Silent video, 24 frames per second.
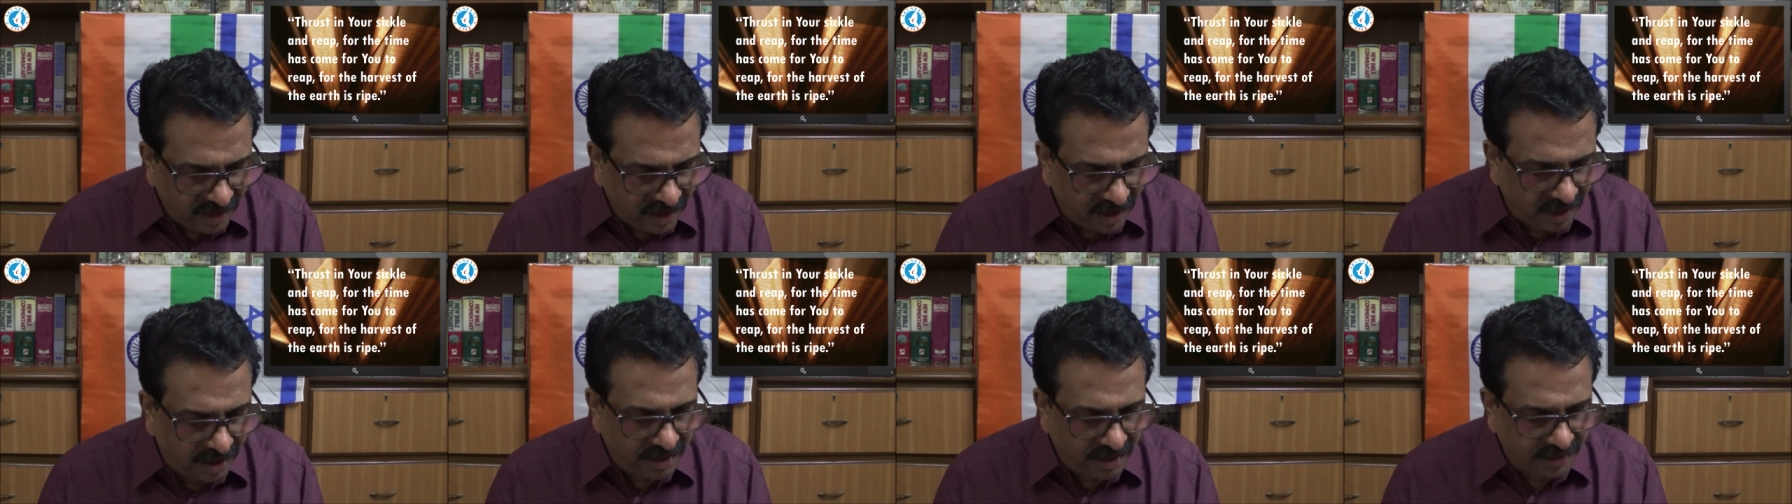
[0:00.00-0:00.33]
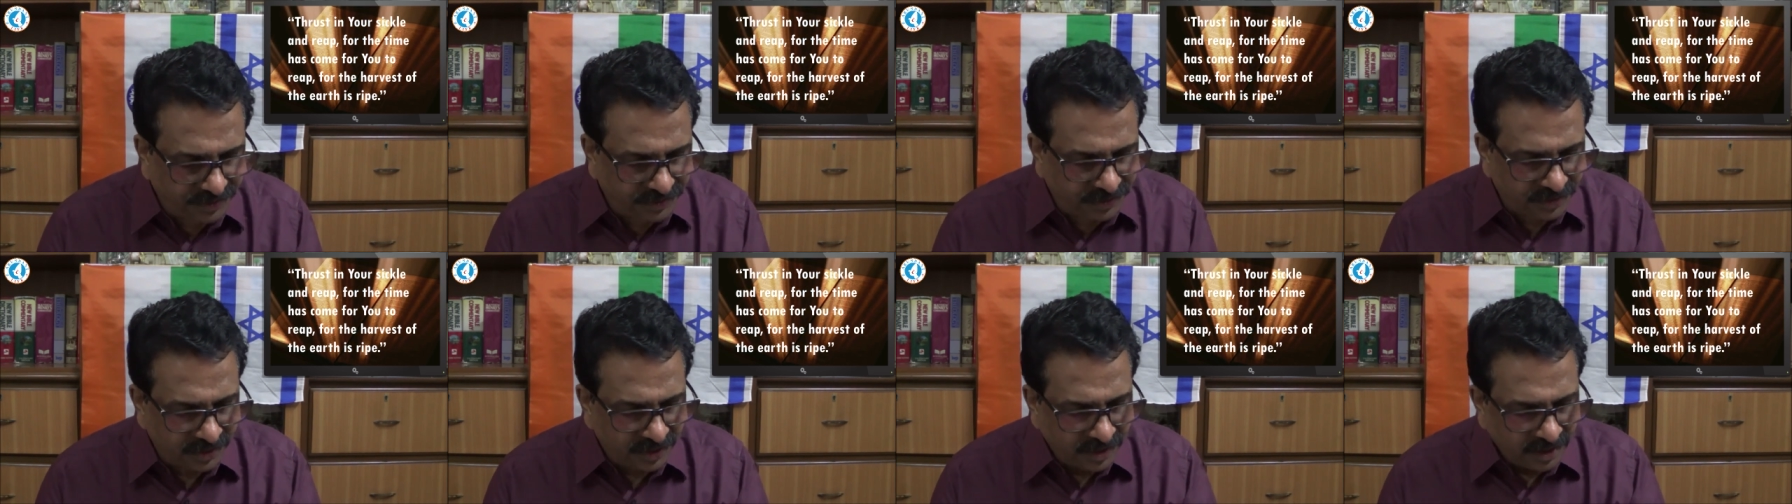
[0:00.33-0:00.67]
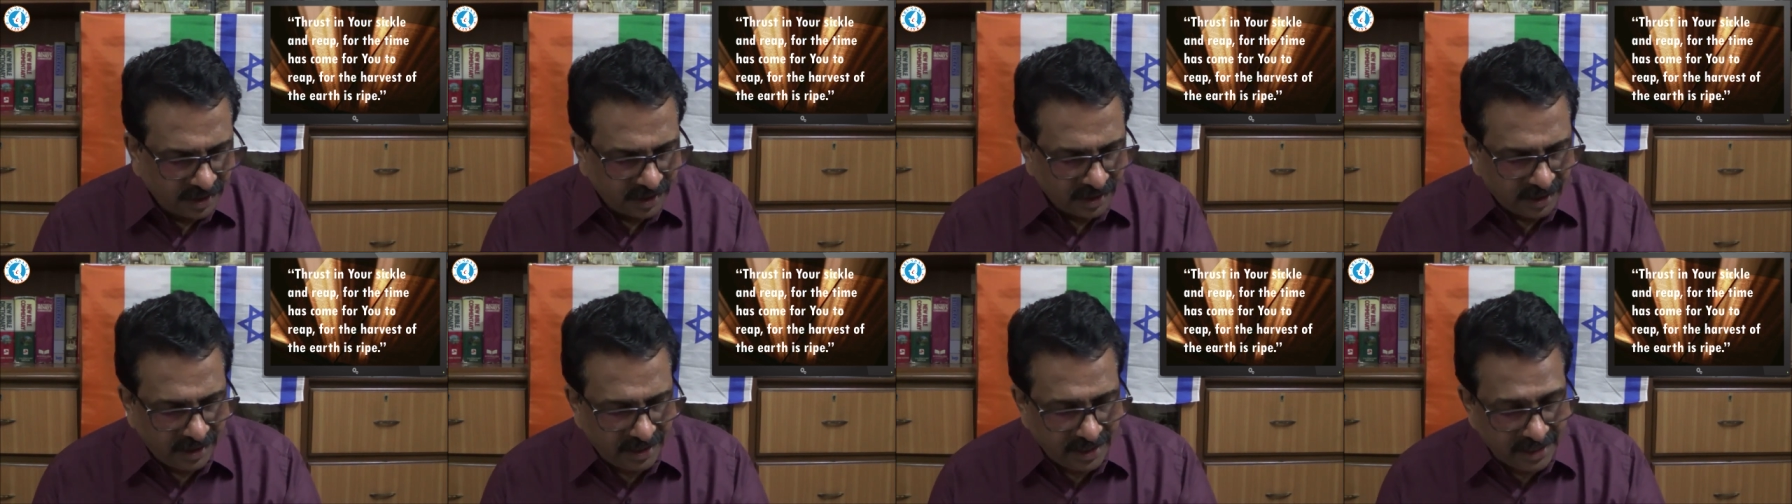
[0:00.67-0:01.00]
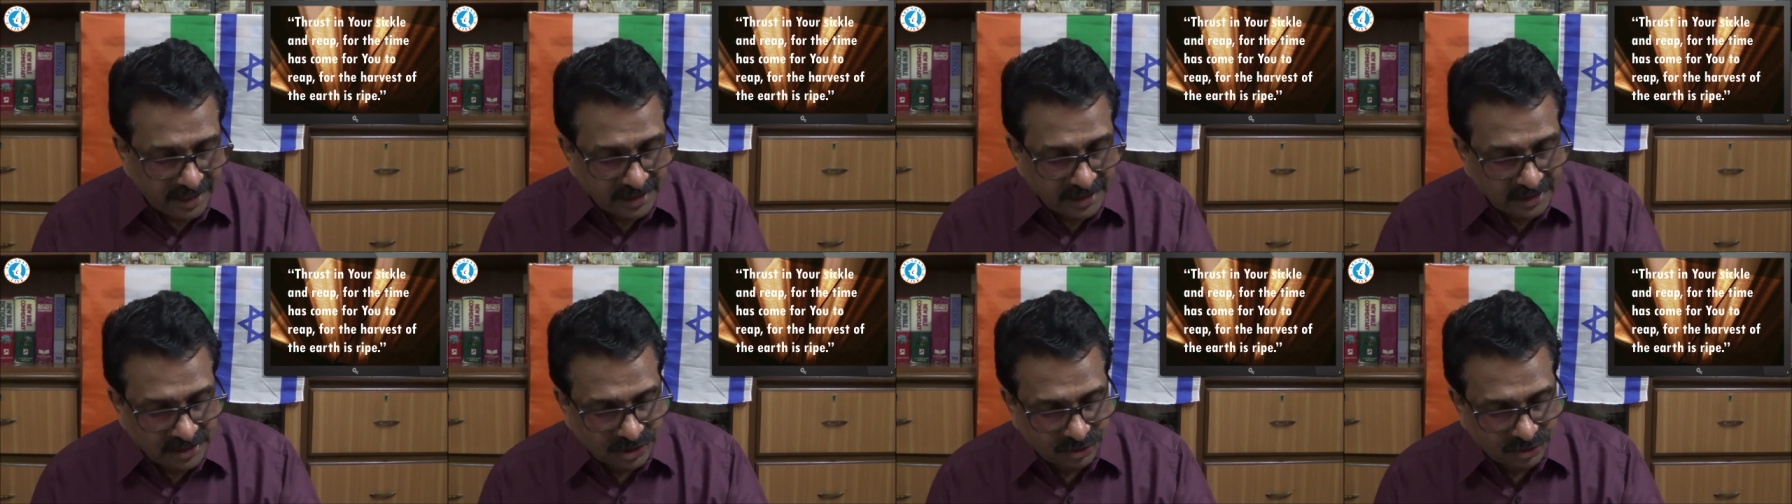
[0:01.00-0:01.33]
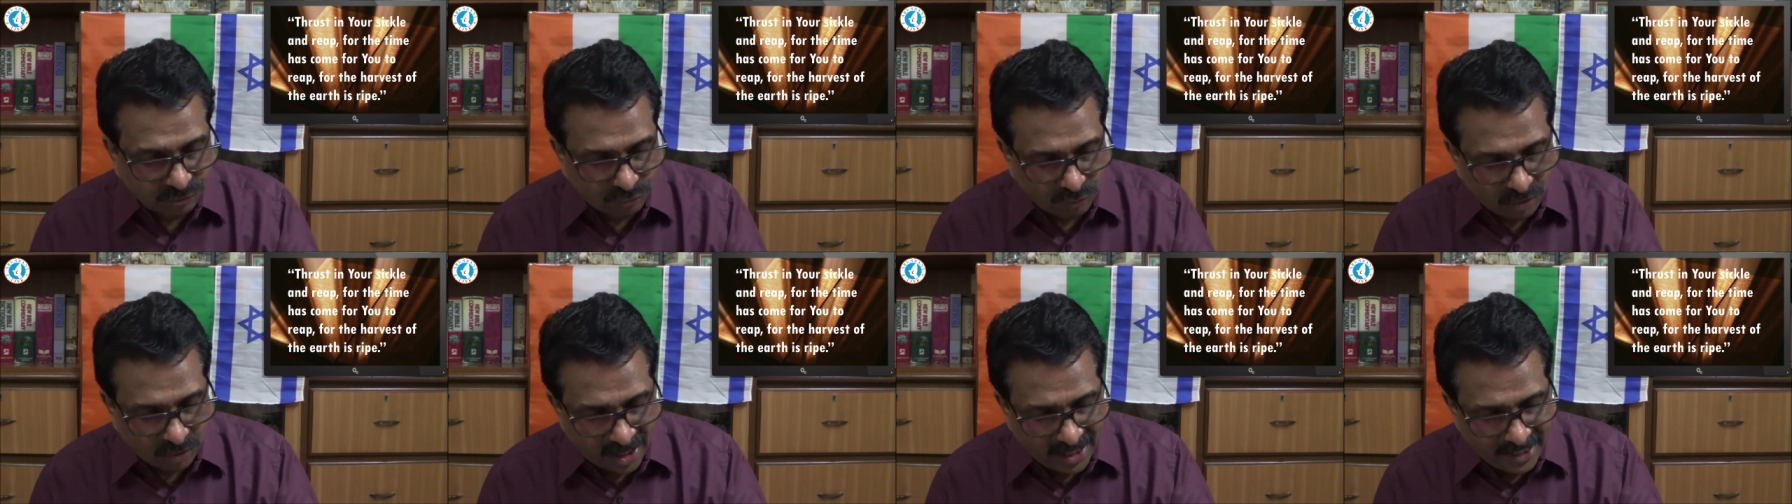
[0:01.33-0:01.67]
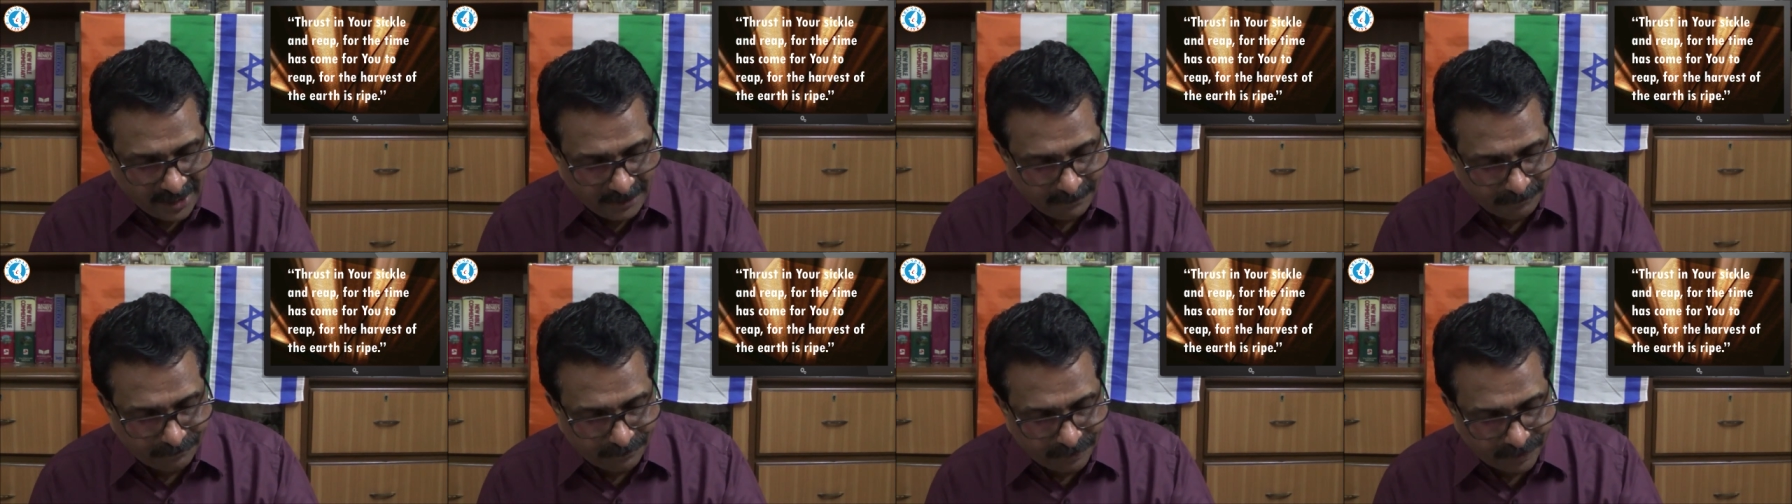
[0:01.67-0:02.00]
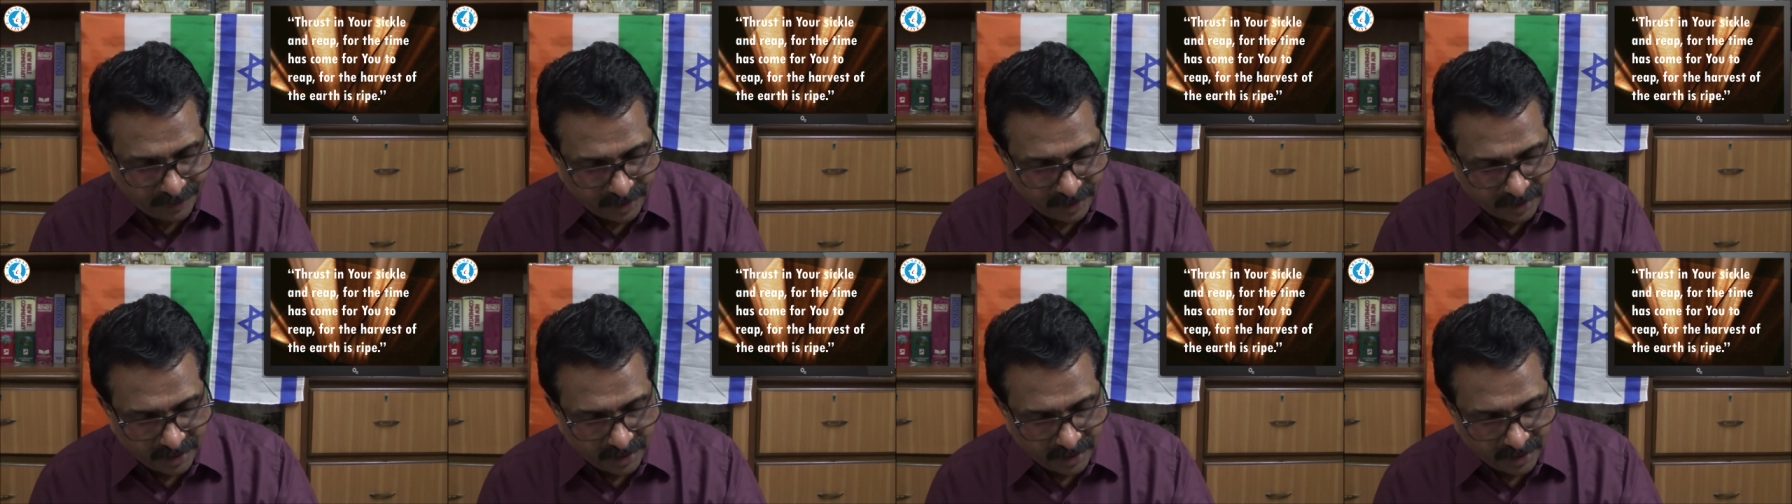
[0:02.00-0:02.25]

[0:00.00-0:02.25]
earth is ripe.